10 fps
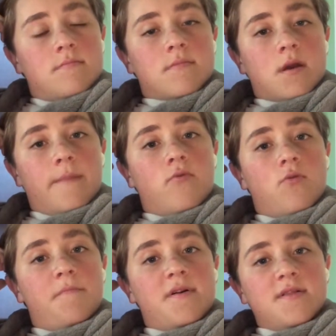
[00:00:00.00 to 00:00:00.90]
couple
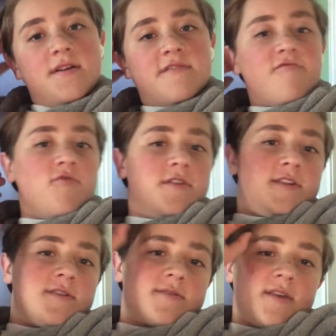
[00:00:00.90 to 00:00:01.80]
millions of
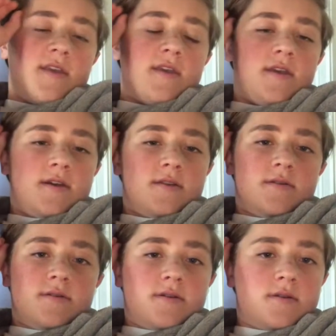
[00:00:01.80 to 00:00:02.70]
Reese's,
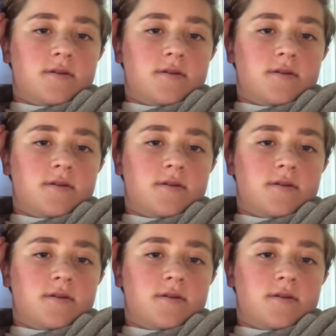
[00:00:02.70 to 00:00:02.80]
and